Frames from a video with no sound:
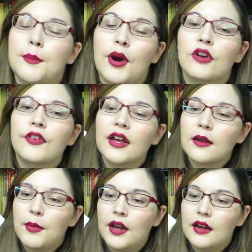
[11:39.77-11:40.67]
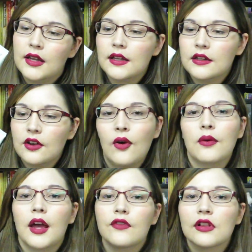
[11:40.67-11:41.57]
perfect, but it, you know,
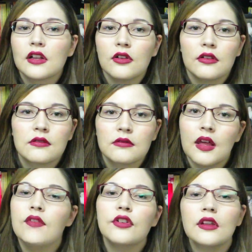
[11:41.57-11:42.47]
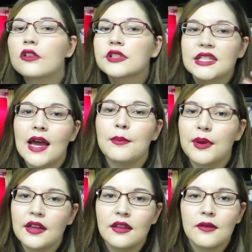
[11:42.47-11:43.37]
every little step
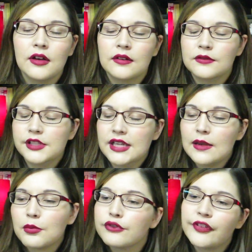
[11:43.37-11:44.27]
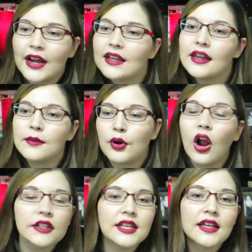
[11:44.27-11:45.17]
in the skin perfecting
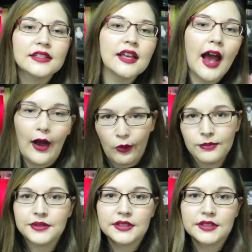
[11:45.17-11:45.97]
process helps.